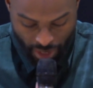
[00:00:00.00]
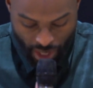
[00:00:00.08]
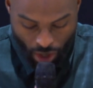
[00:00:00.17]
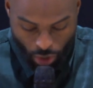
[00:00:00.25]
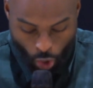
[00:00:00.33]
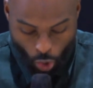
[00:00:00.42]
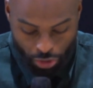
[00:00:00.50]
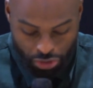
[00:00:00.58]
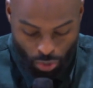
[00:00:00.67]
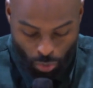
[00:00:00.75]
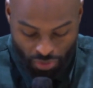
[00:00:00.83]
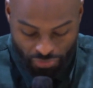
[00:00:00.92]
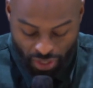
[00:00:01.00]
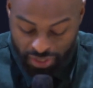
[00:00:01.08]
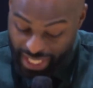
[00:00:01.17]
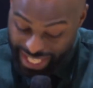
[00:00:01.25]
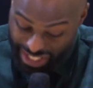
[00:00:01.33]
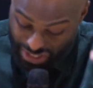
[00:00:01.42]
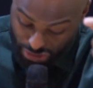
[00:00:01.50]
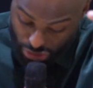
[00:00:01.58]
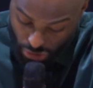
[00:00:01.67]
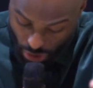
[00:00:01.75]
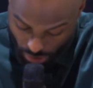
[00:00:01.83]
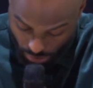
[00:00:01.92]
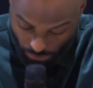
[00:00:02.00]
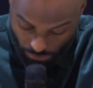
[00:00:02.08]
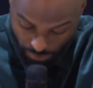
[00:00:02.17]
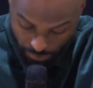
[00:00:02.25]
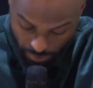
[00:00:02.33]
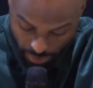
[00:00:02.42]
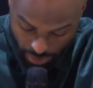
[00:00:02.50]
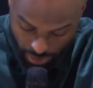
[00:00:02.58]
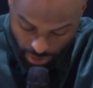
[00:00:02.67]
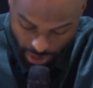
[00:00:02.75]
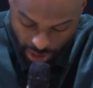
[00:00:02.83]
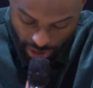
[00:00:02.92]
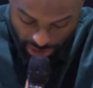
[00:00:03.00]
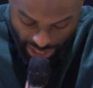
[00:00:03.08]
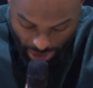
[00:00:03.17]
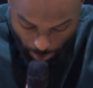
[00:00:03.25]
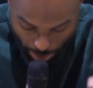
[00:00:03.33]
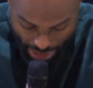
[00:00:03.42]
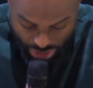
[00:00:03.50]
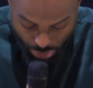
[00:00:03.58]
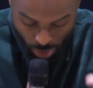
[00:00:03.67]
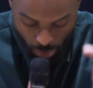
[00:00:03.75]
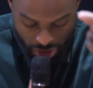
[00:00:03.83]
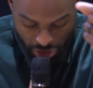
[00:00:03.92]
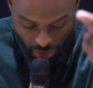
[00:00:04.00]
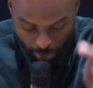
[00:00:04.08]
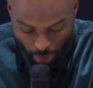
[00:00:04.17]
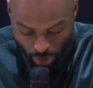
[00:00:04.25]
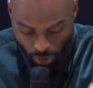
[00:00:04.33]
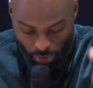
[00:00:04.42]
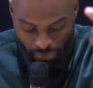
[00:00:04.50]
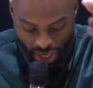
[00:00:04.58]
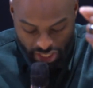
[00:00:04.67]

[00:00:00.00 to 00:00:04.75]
according to what their deeds deserve. Like a patriot, which is a bird that